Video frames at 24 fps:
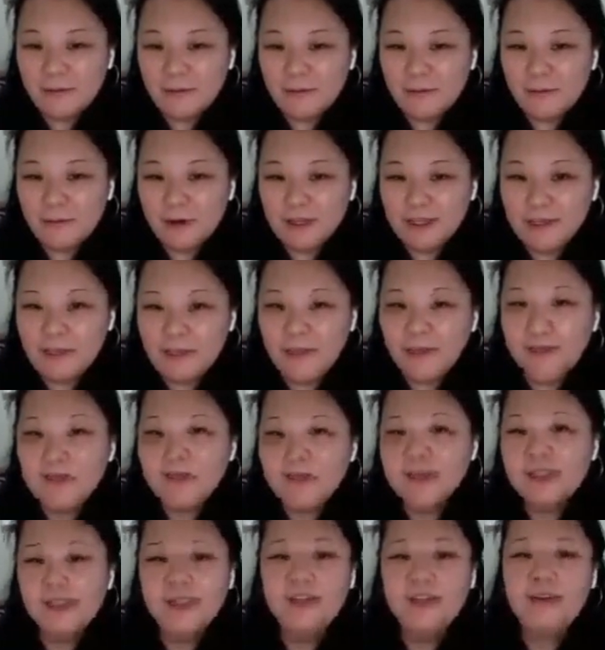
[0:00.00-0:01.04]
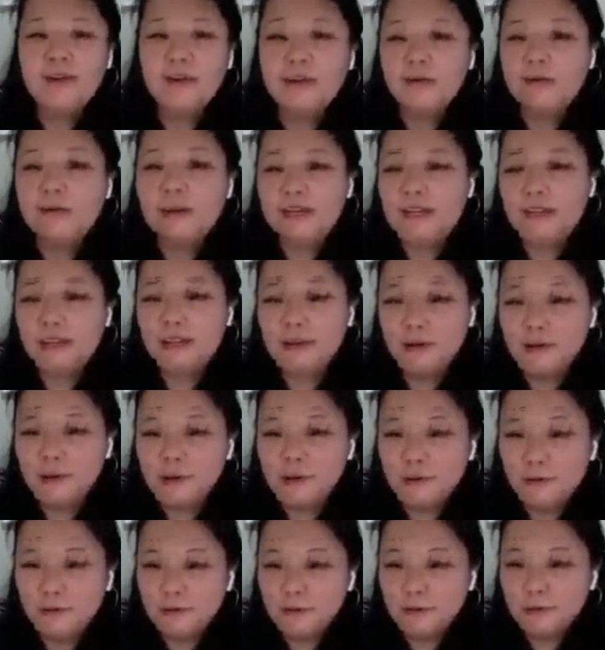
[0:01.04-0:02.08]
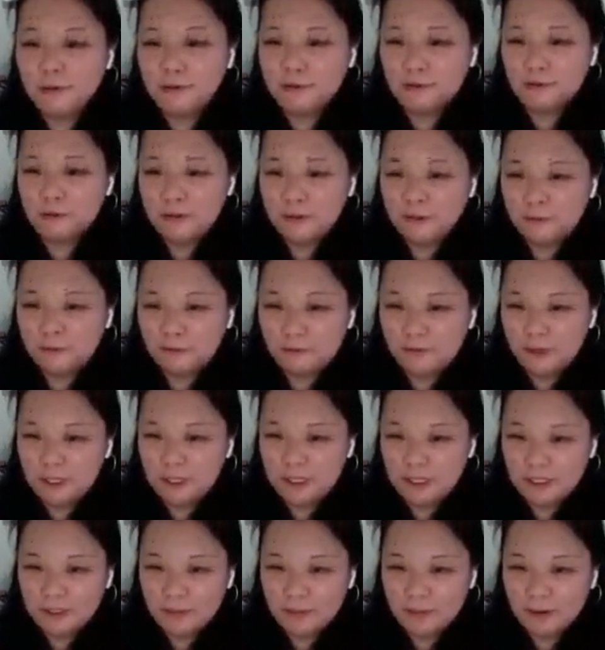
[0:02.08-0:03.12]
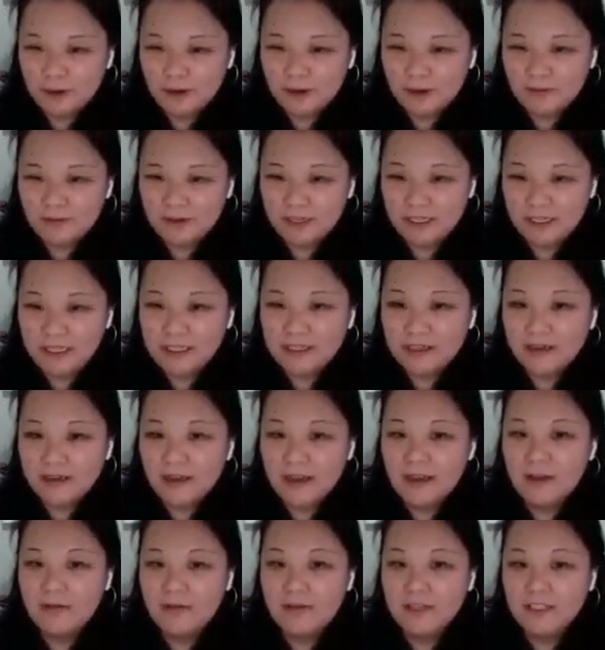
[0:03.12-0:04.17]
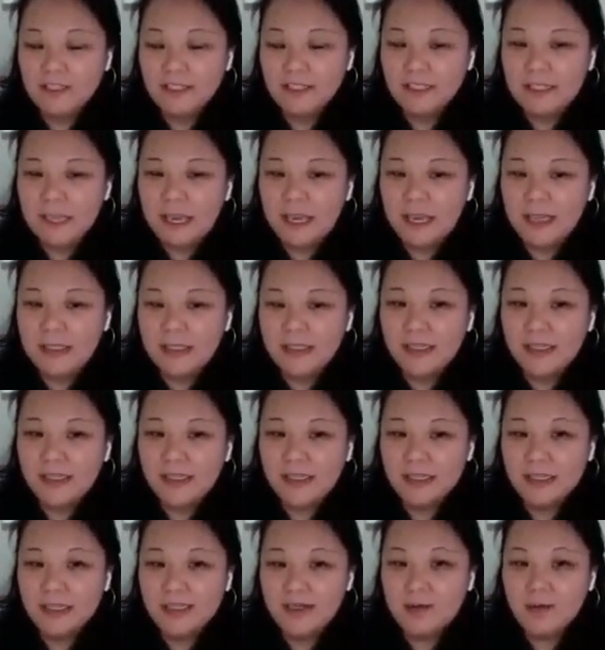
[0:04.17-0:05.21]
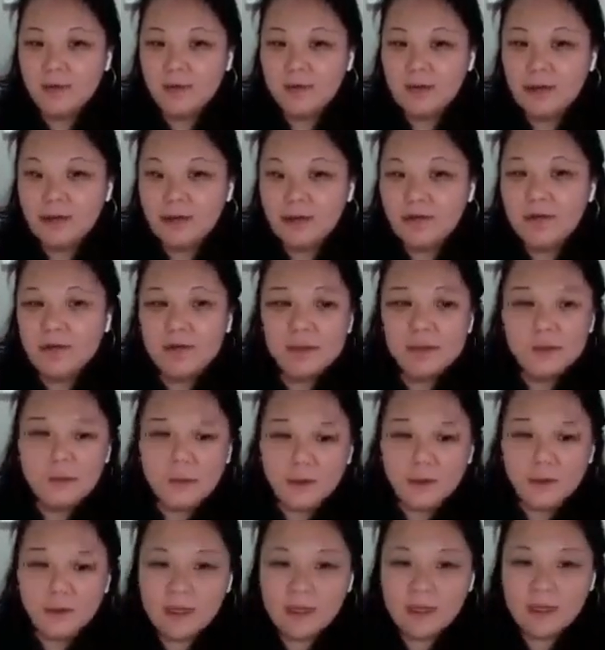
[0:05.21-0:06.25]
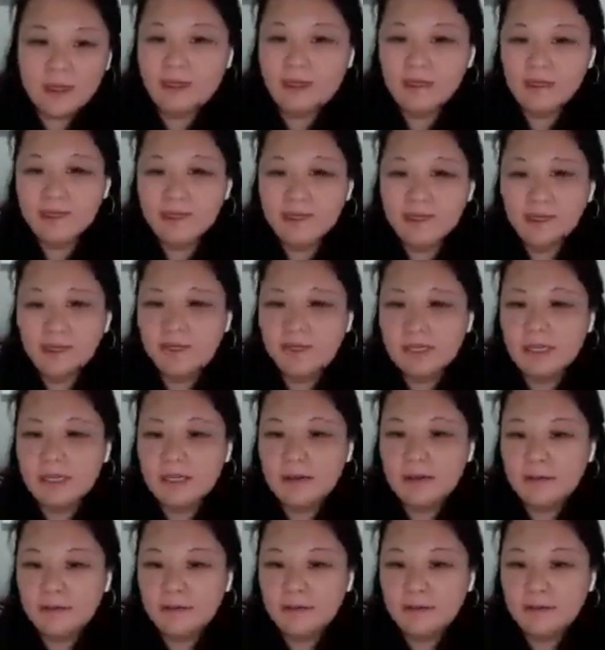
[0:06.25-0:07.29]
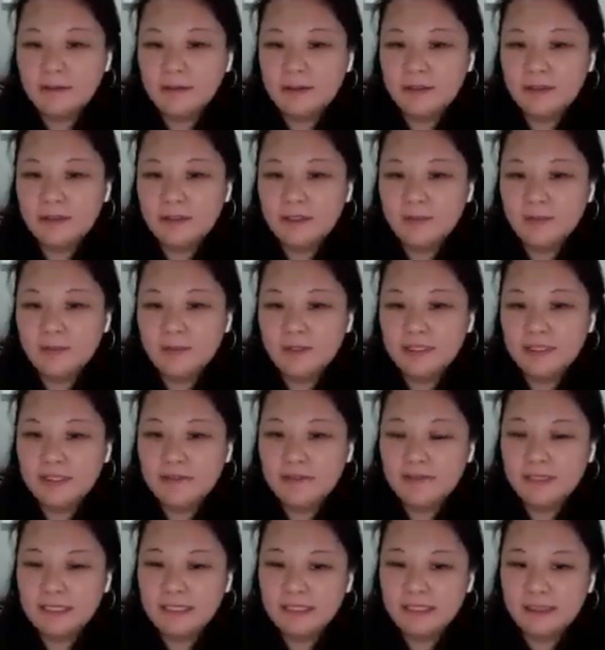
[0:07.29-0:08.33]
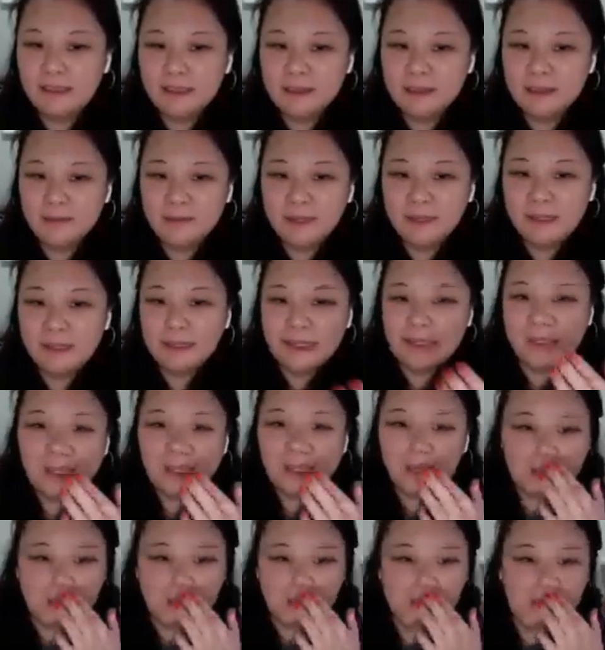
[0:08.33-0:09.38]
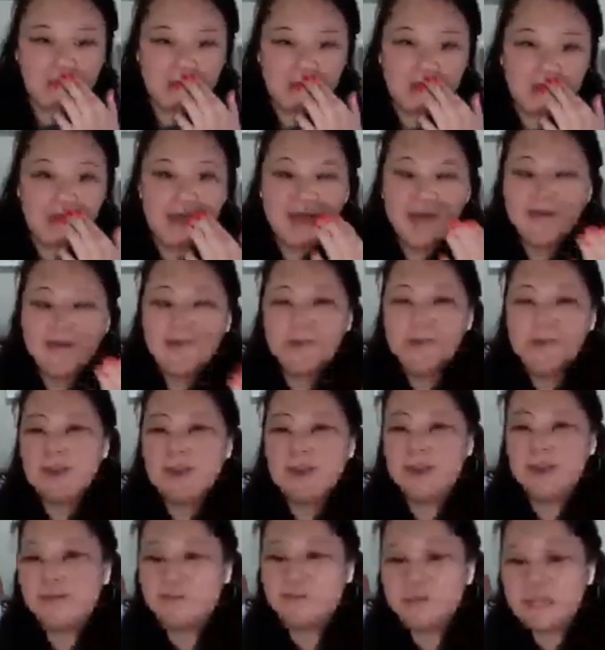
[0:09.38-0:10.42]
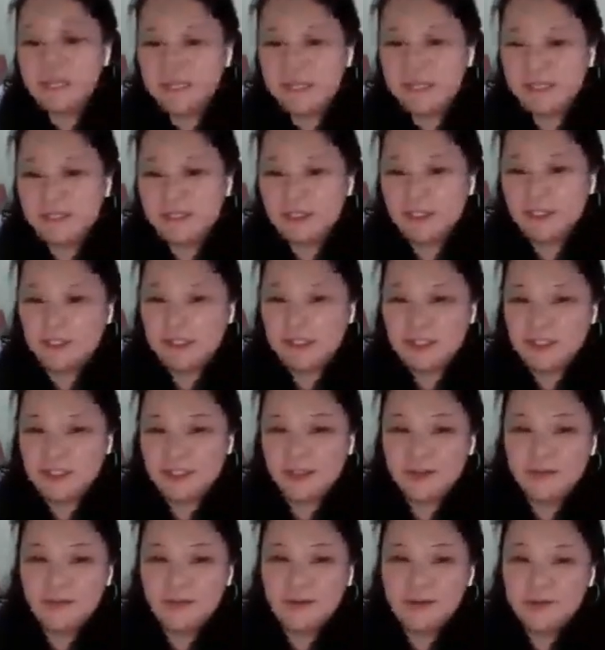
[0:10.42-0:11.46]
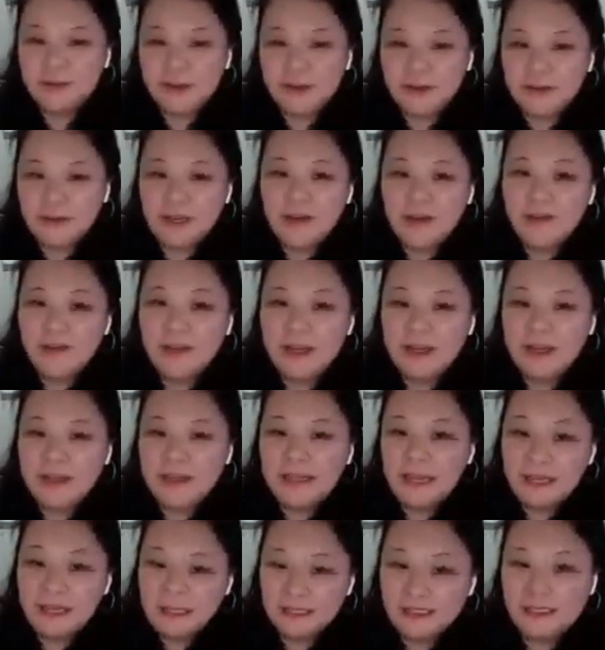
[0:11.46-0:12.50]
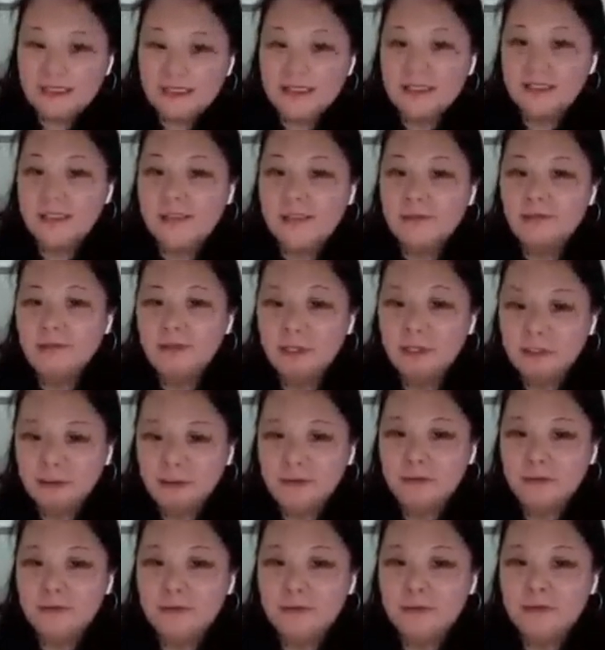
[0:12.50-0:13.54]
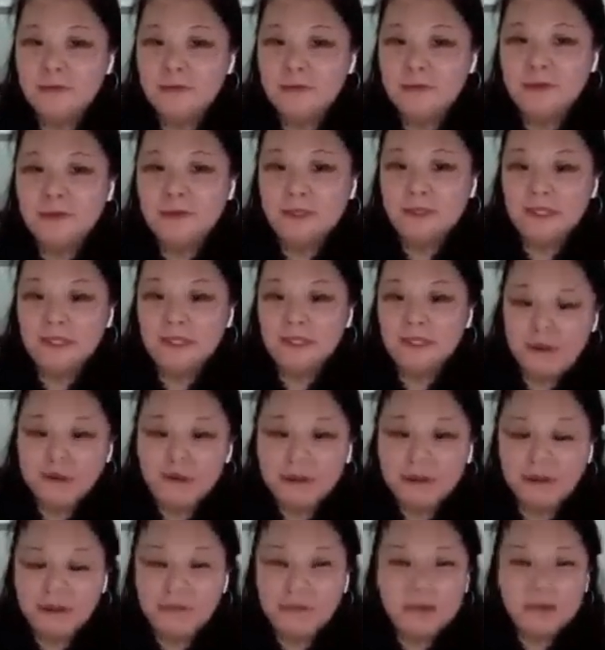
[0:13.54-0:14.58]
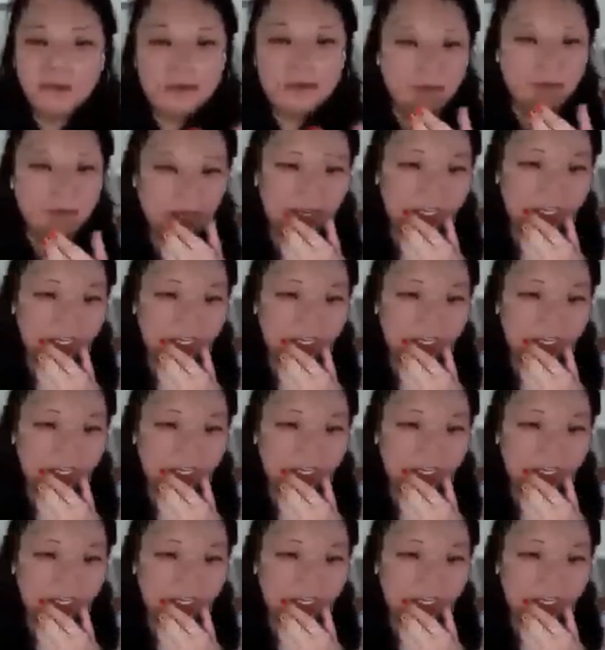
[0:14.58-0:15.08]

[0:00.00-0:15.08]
And what the person already knew, which is part of our interlanguage, is that we don't use present perfect with specific time. And then after some research, we found out that yes, we do.